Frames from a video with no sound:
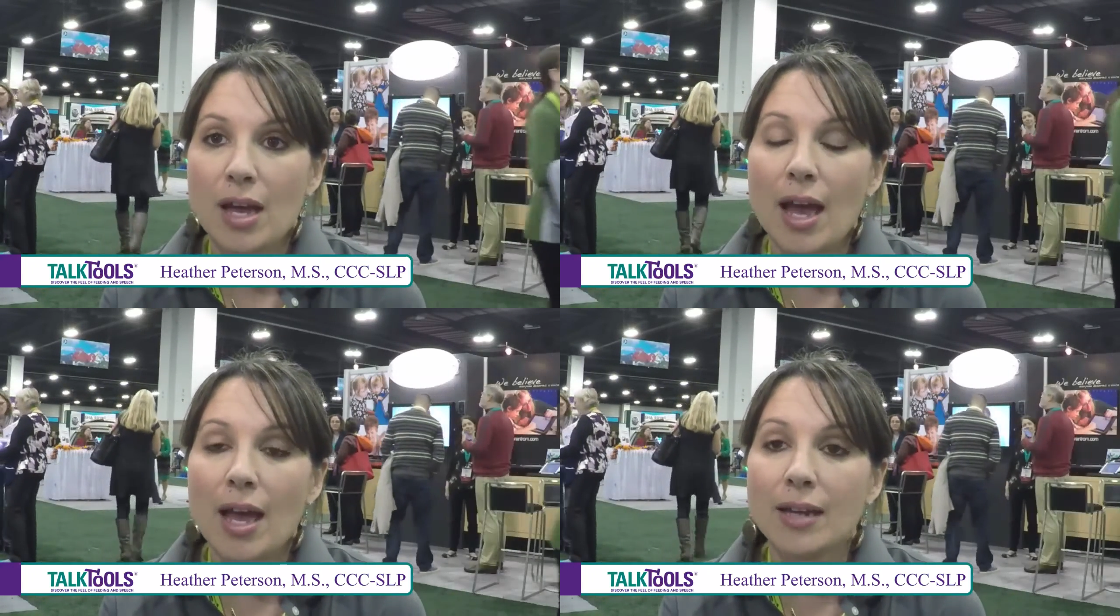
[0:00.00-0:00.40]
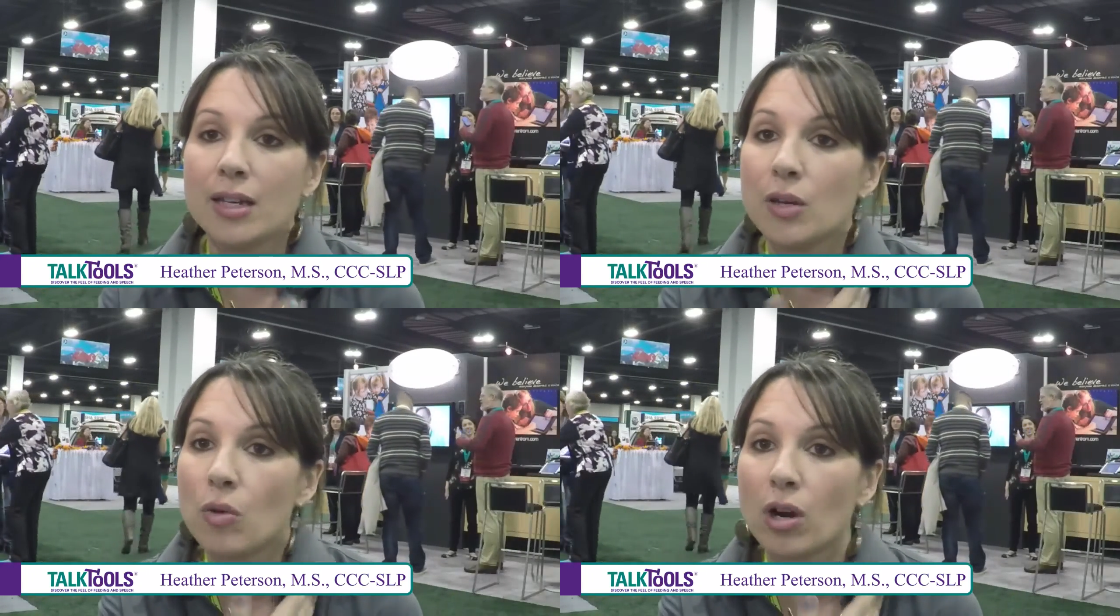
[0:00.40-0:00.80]
and
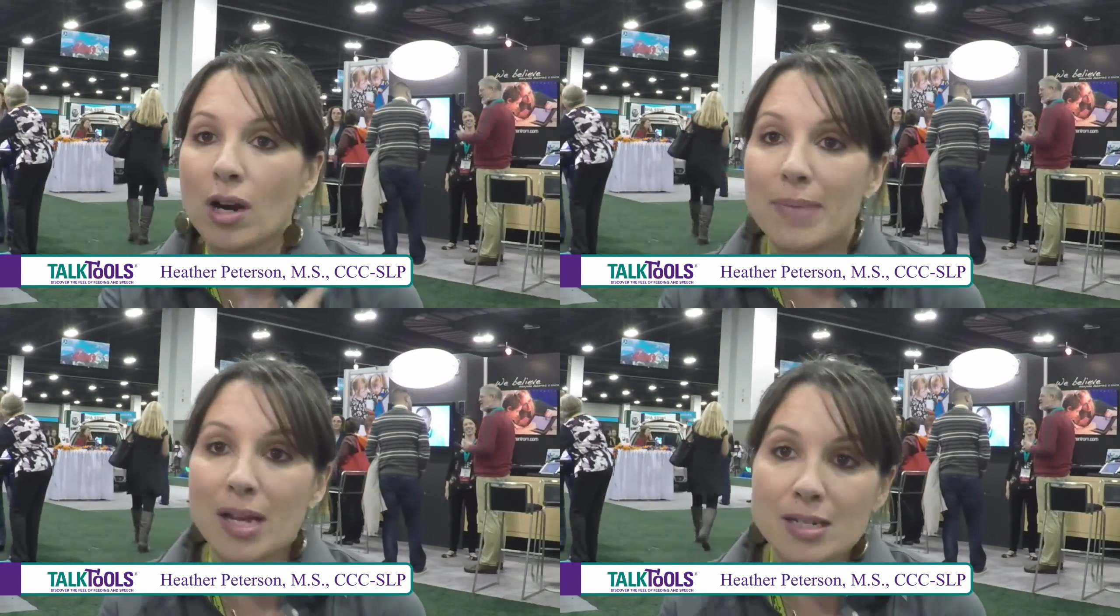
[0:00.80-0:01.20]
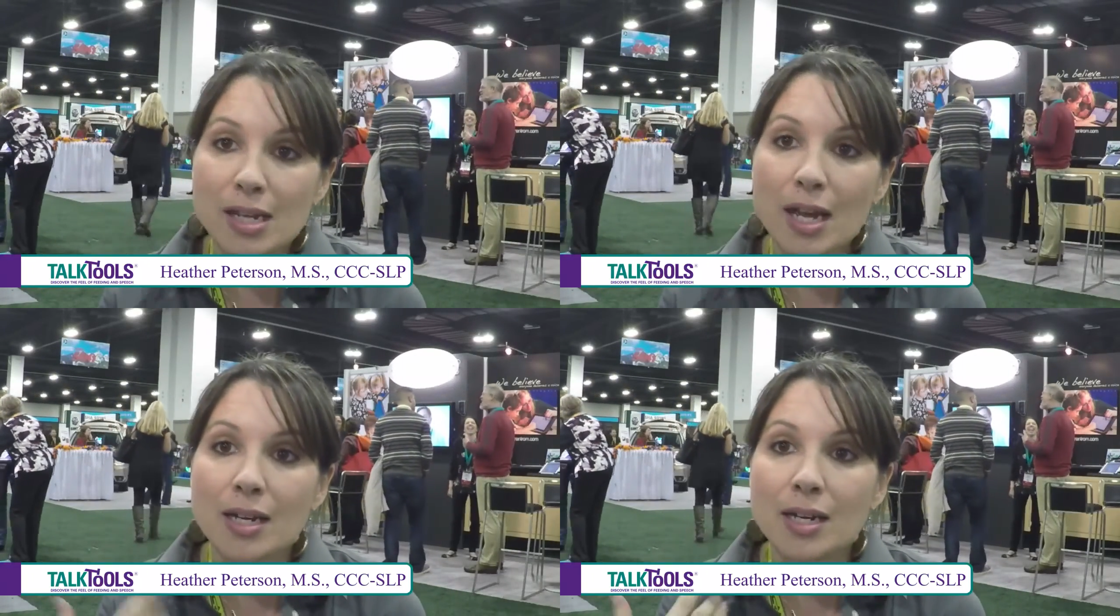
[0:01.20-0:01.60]
he wore a
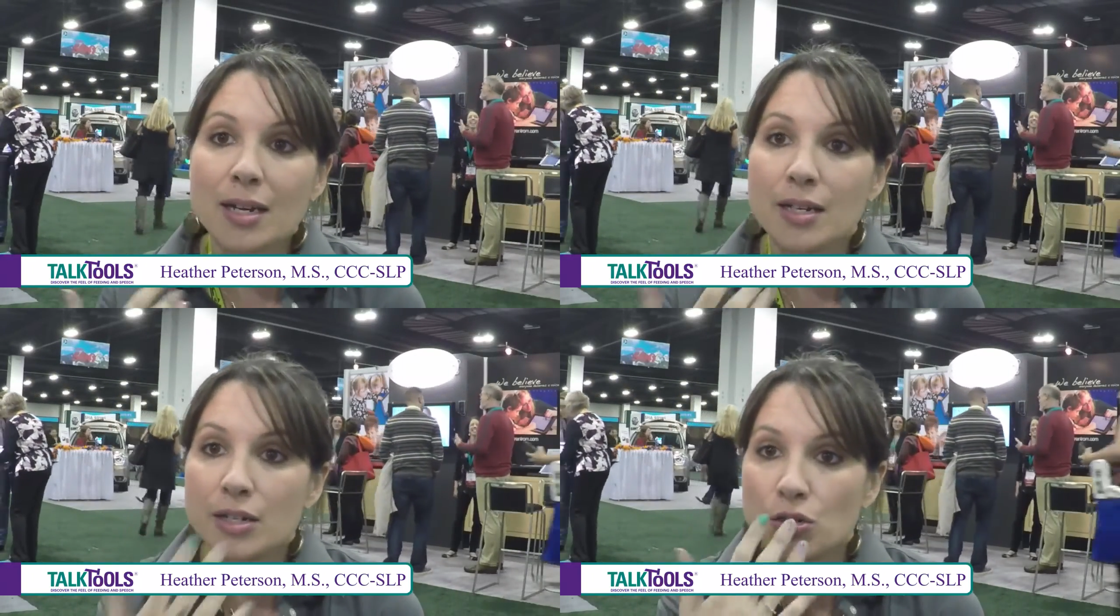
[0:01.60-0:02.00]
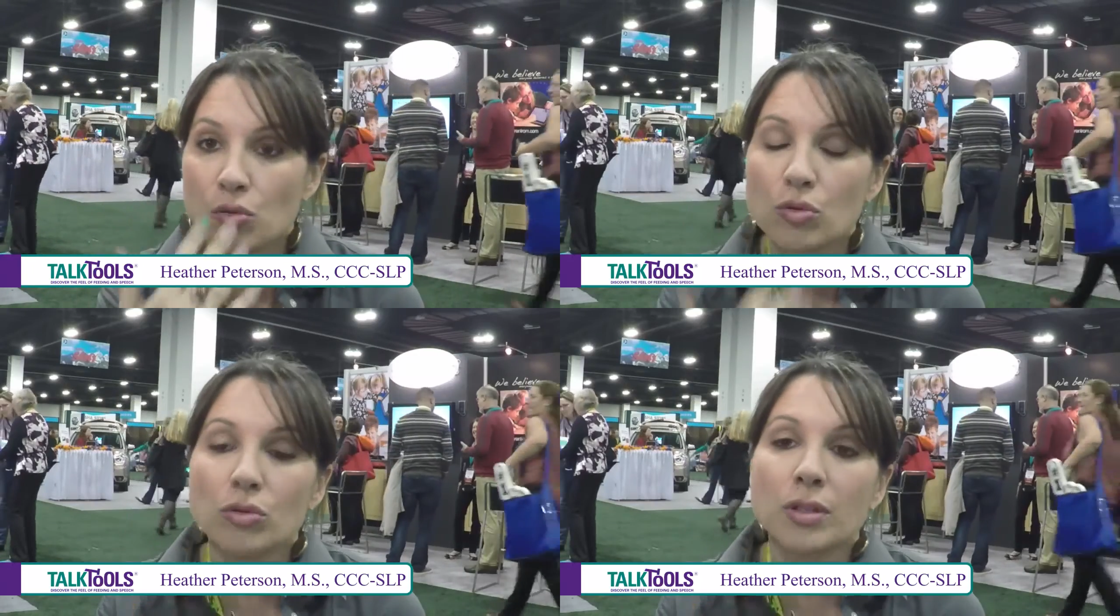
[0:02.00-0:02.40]
bandana and he
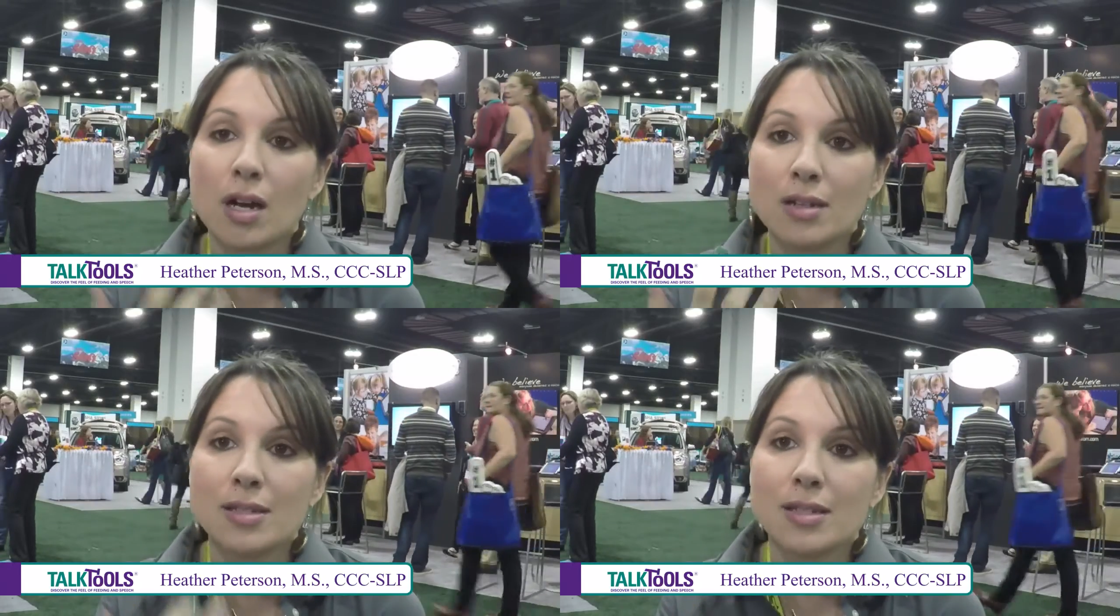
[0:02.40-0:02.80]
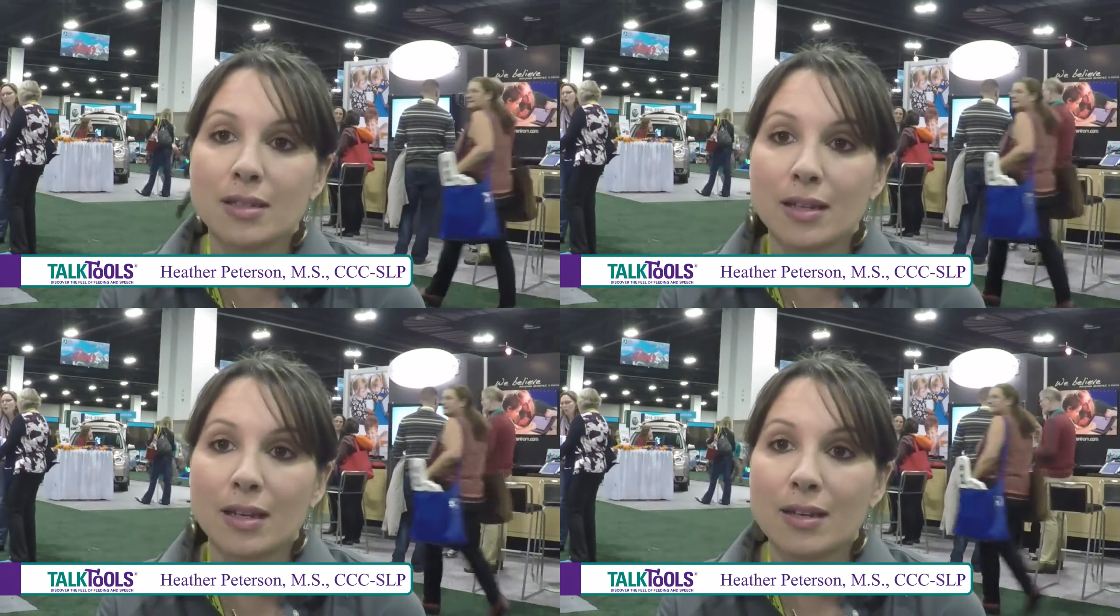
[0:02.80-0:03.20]
drooled
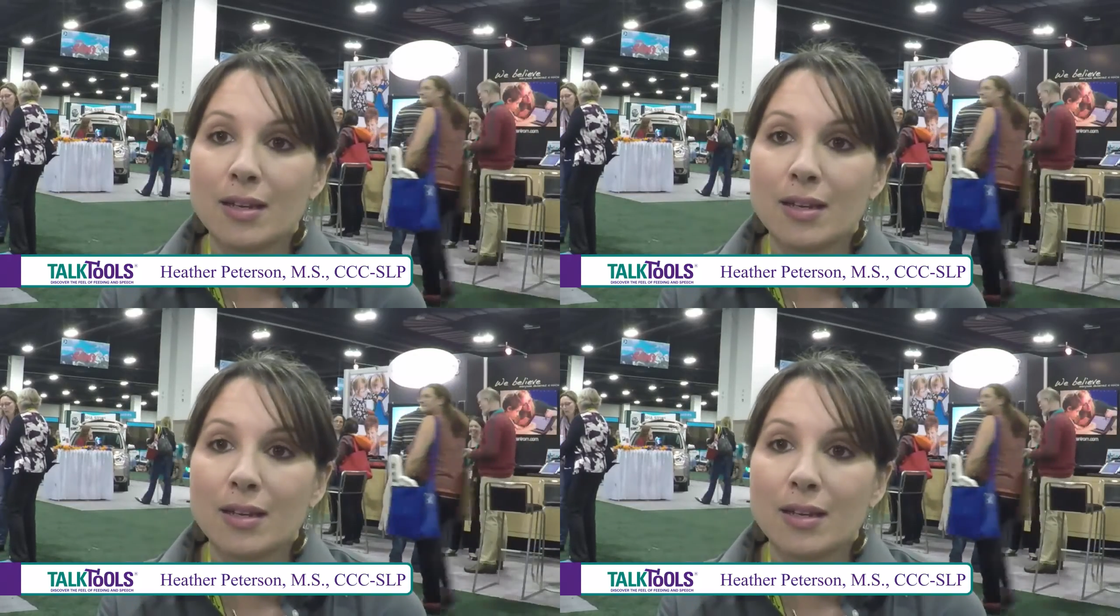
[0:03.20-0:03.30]
constantly.